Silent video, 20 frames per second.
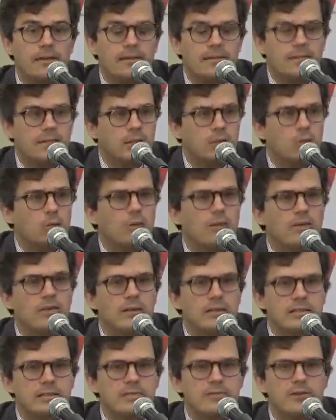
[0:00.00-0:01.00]
deal with
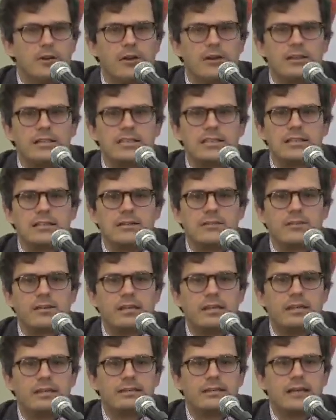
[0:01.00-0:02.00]
this very
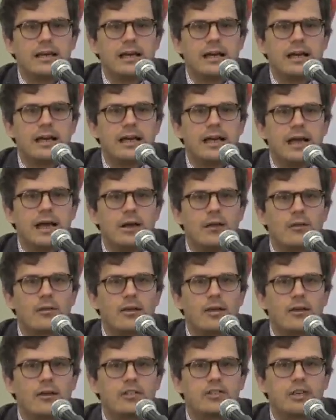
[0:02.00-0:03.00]
significant
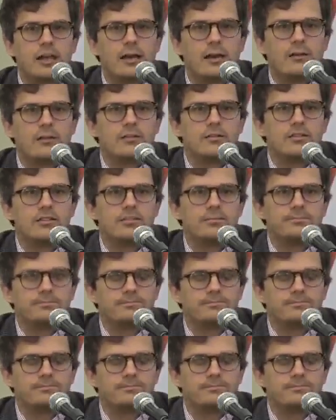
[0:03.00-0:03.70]
healthcare challenge.